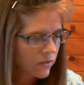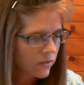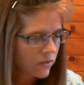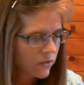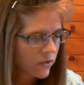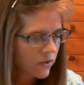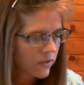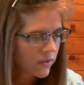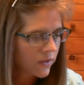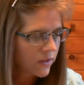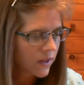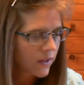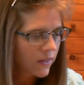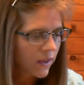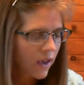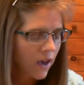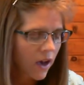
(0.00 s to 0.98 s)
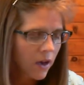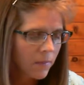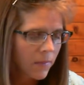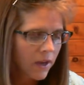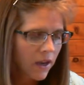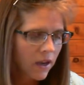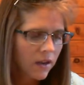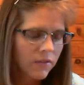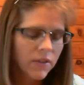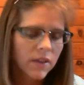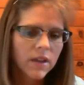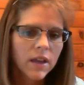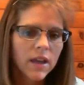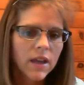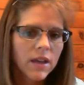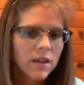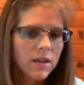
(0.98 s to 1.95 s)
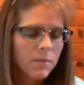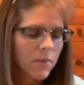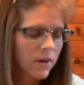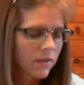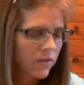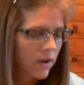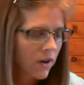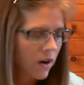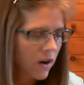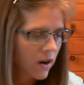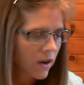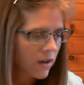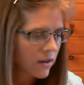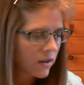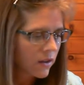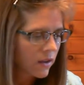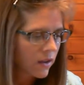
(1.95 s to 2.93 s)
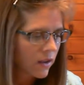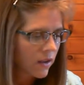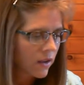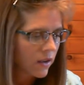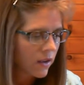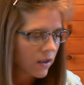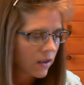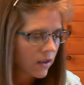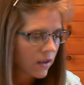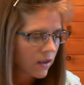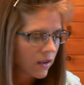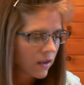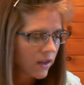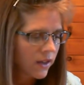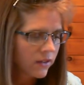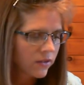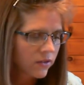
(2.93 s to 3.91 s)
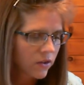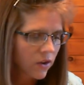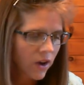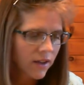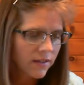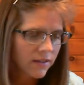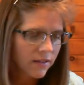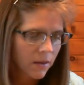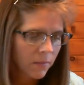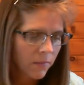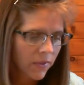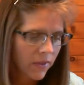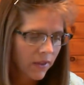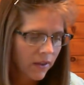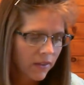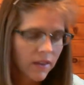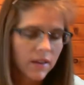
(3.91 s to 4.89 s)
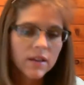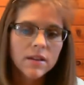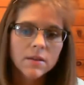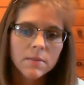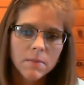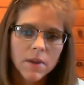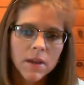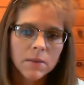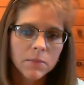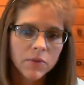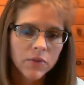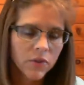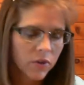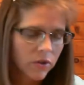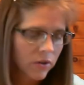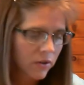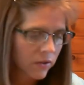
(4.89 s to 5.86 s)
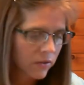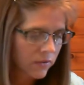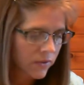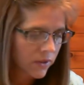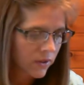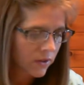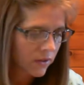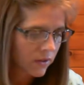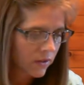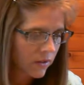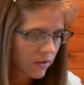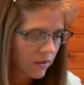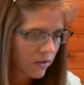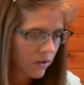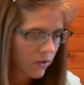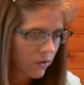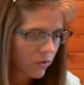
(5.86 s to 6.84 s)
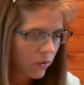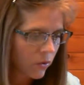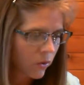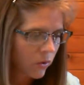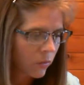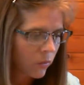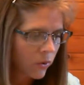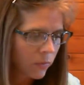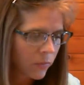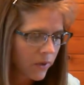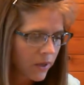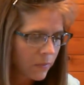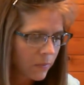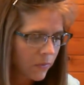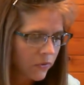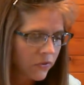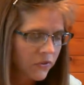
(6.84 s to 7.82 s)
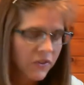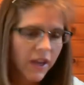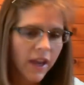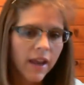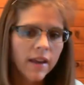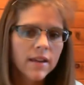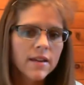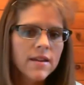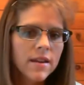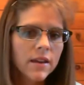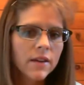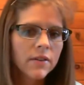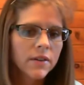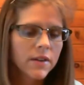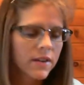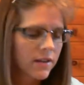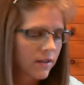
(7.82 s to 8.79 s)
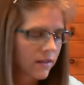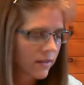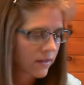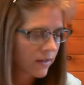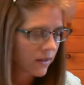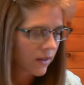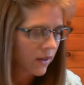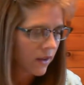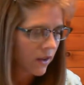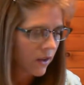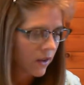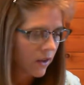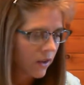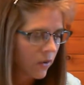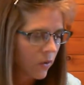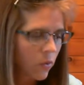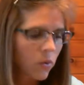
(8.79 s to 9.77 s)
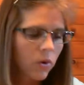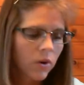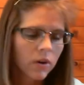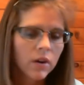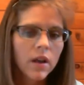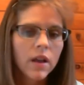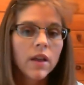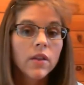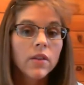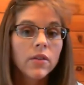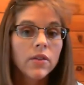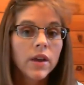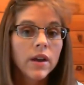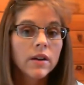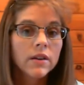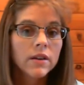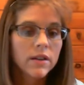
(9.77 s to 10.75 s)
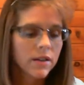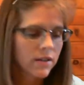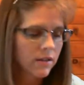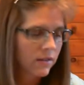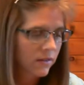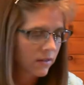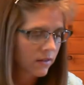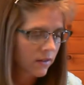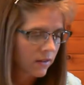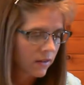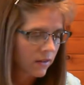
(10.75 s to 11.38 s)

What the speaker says: Jesus said, the coming of the kingdom of God is not something that can be observed, nor will people say, here it is, or there it is,